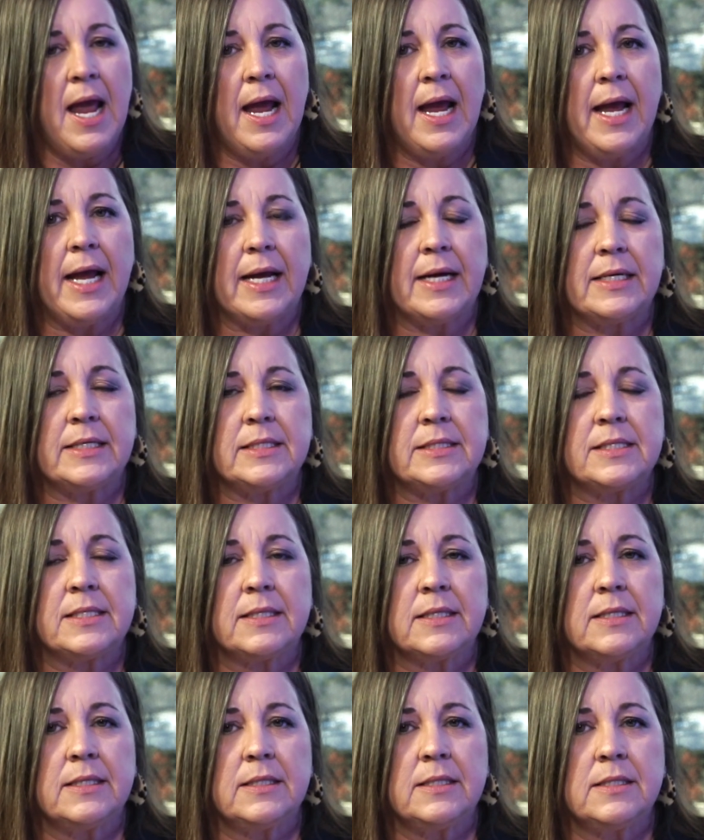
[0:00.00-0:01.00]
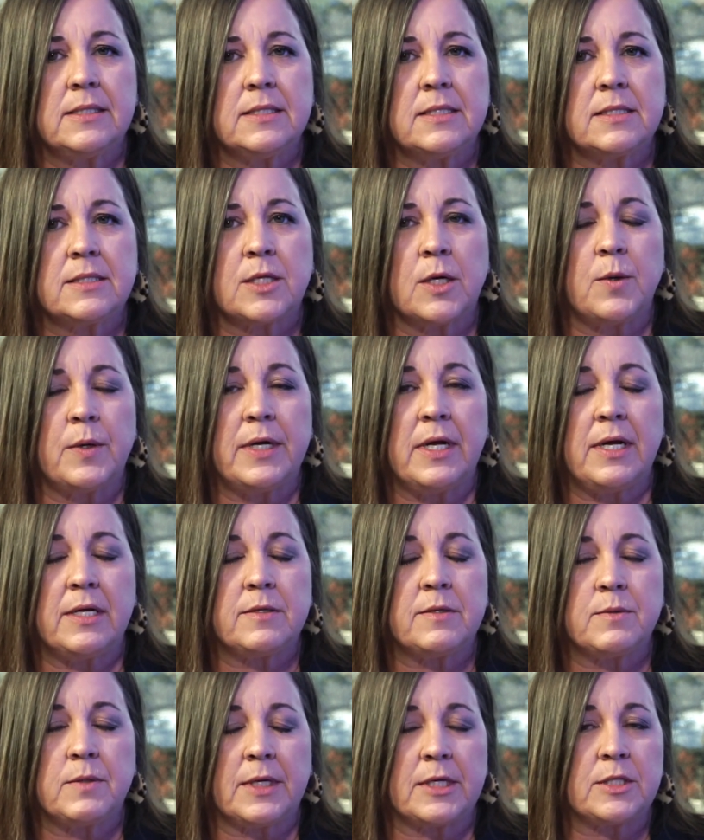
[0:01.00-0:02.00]
And so
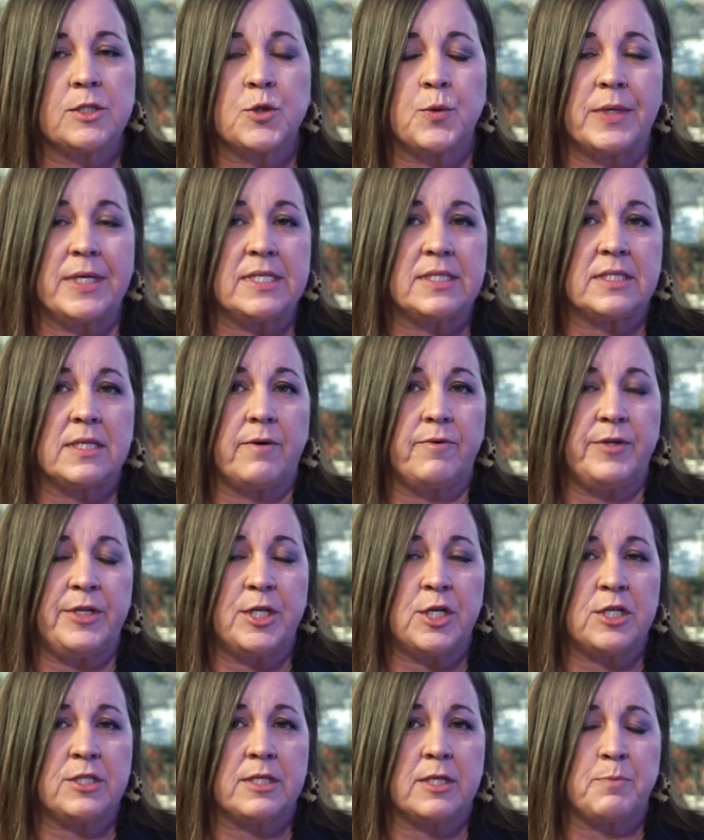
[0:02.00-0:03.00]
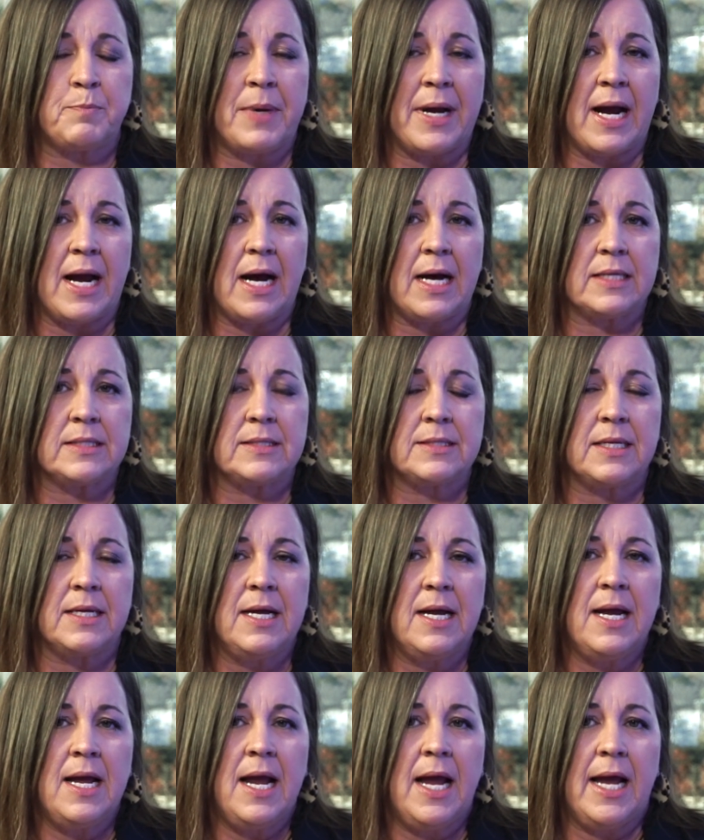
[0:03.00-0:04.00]
27 years had passed,
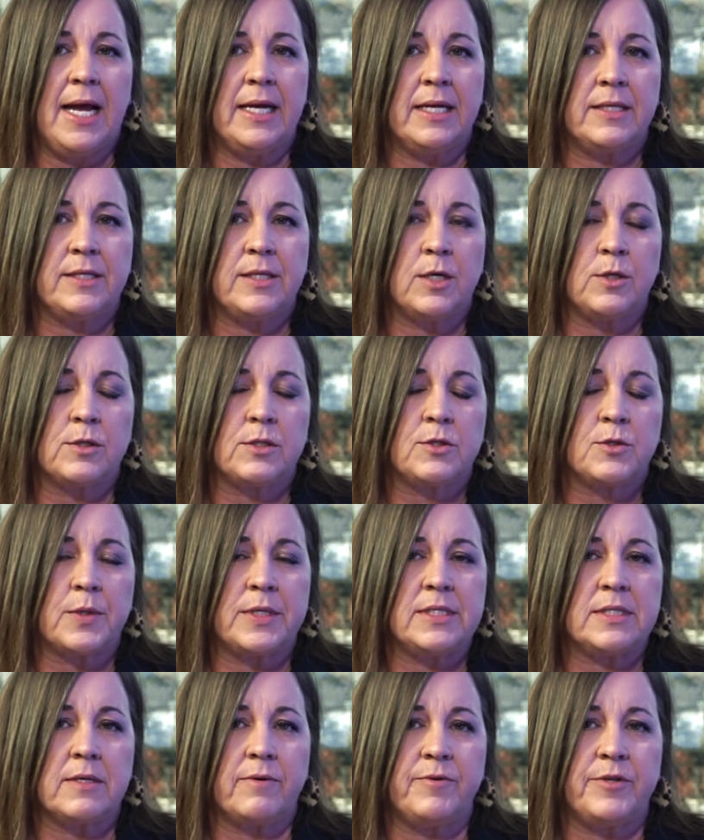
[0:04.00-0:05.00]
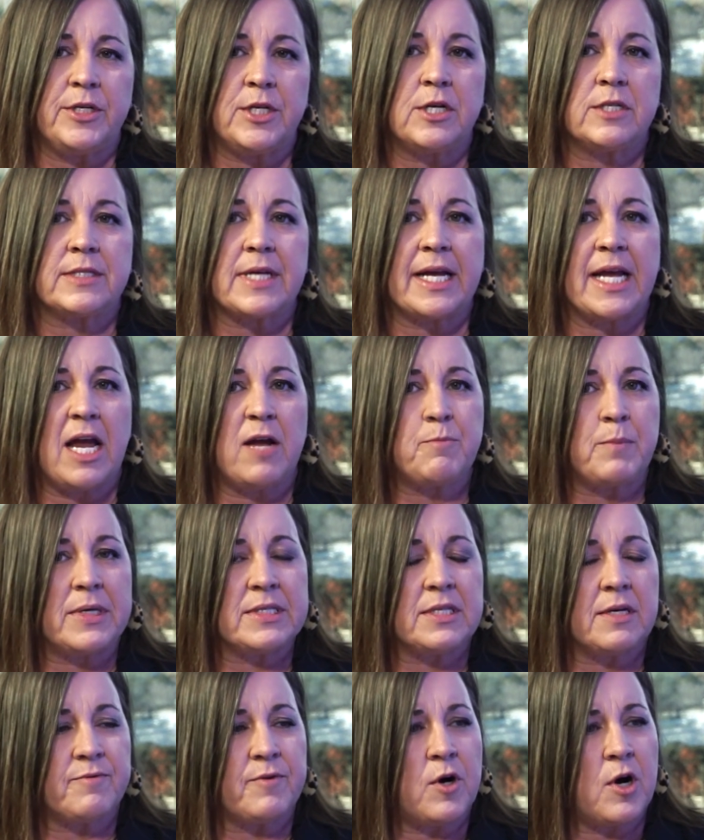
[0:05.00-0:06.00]
in those 27 years, I gave
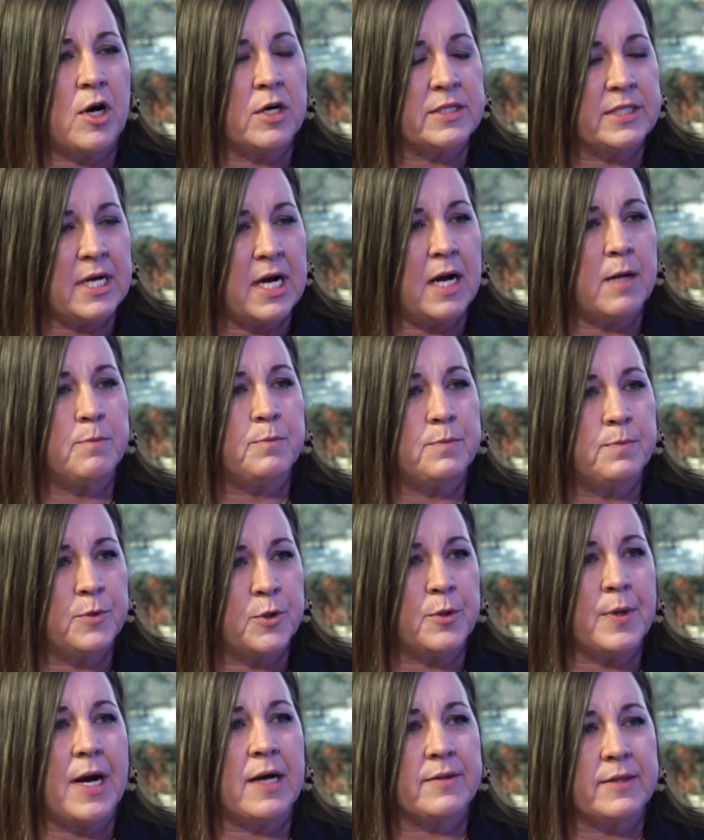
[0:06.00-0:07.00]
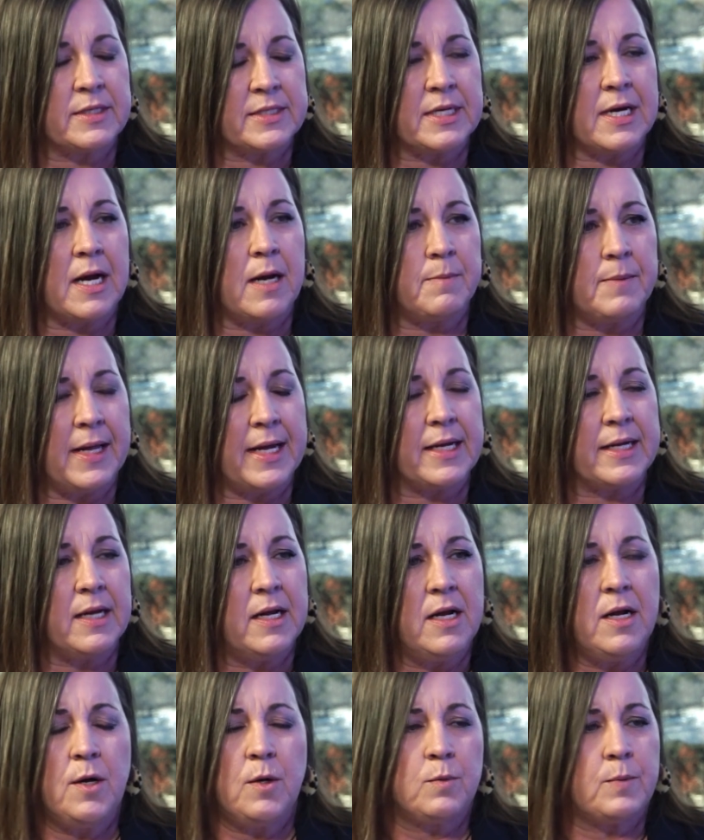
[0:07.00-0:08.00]
myself a hard time throughout the time, like,
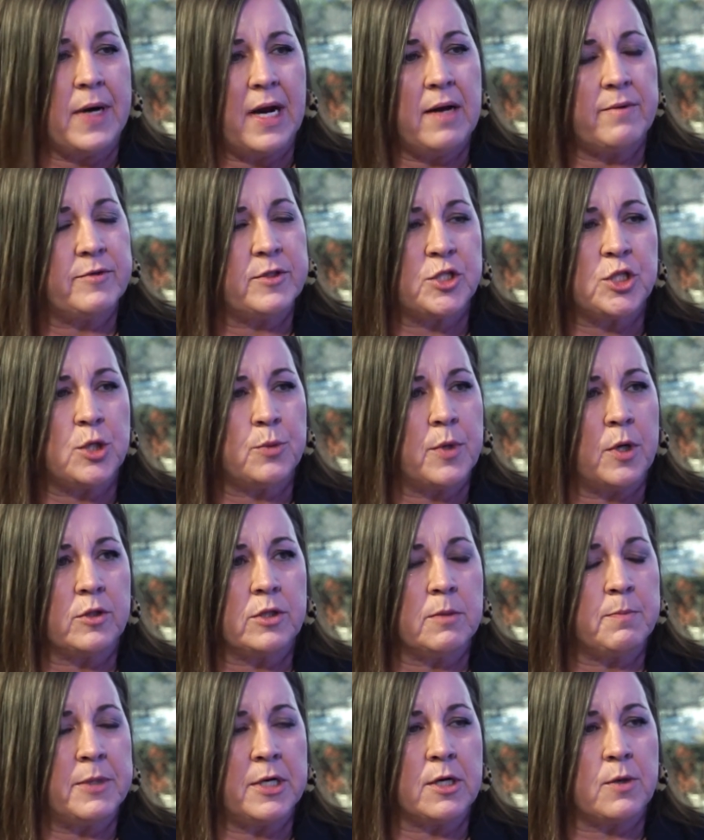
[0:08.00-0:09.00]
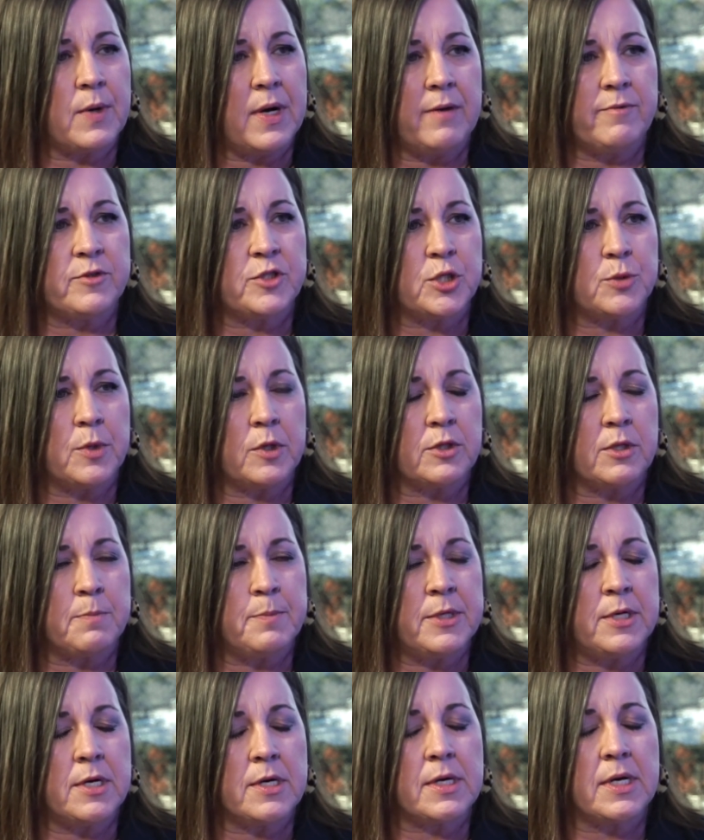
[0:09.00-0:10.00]
why haven't you wrote the book? Why haven't you wrote the
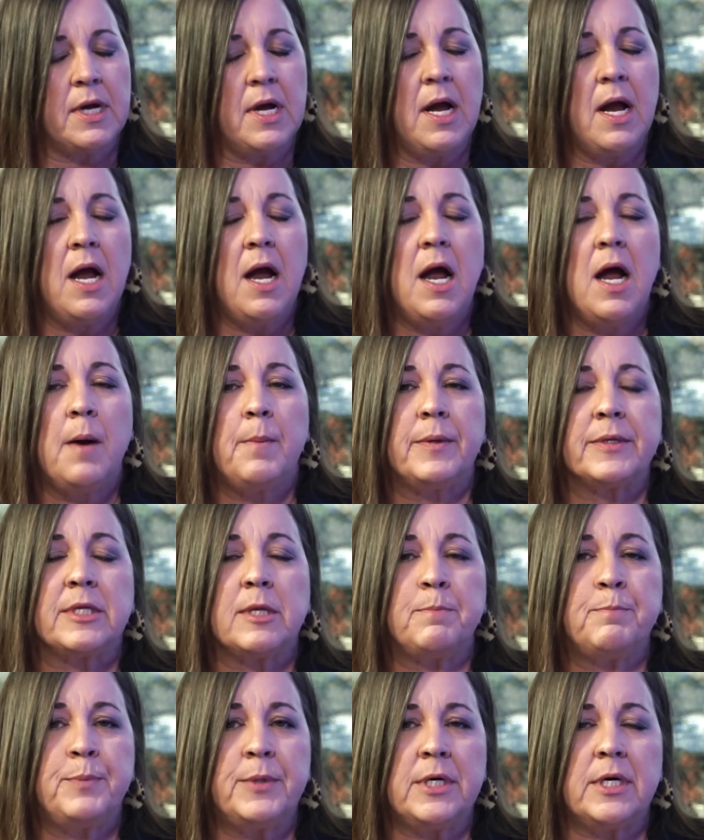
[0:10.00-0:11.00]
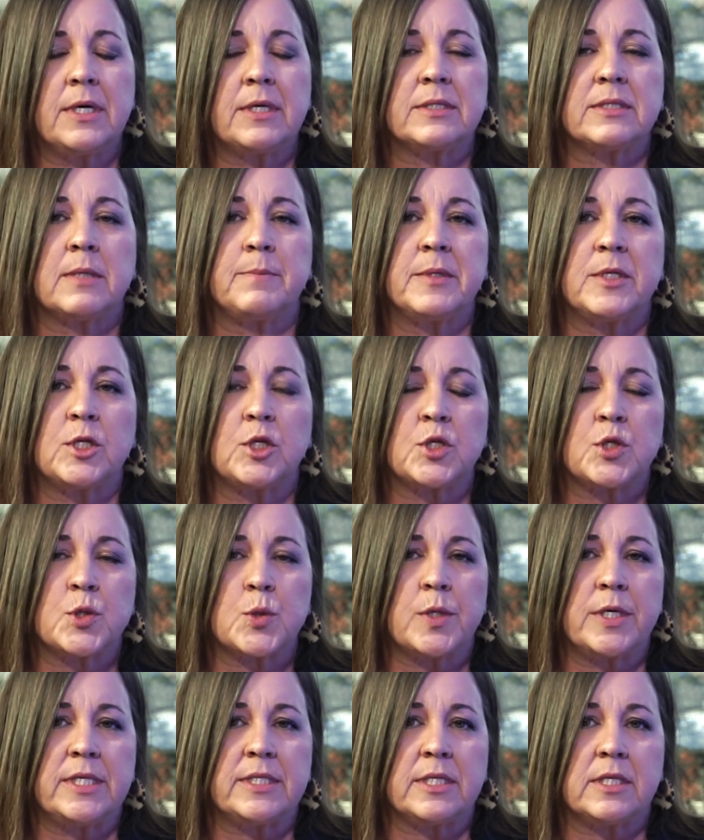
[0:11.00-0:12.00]
book? But the book, some of the
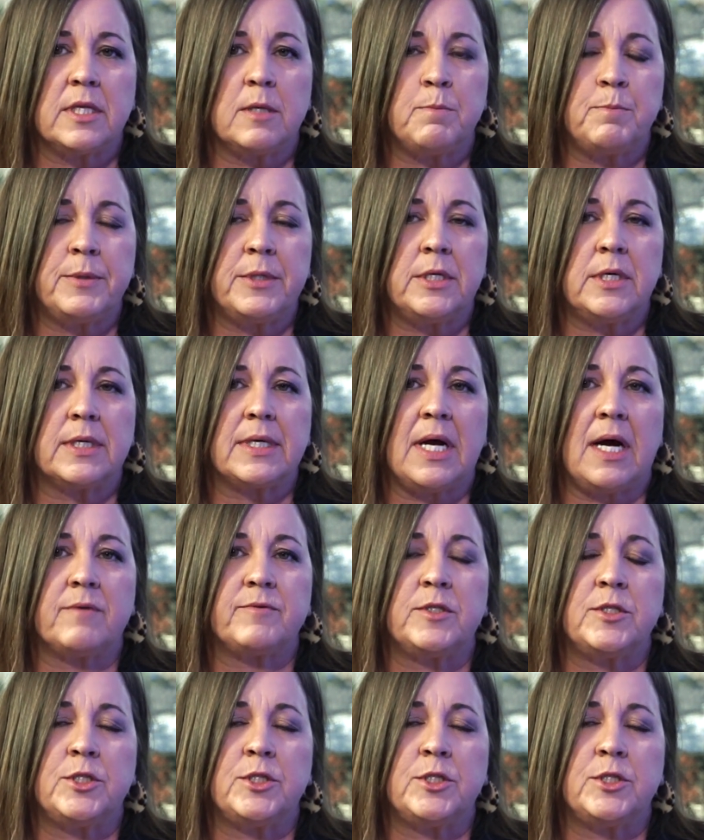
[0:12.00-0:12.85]
stories in the book have to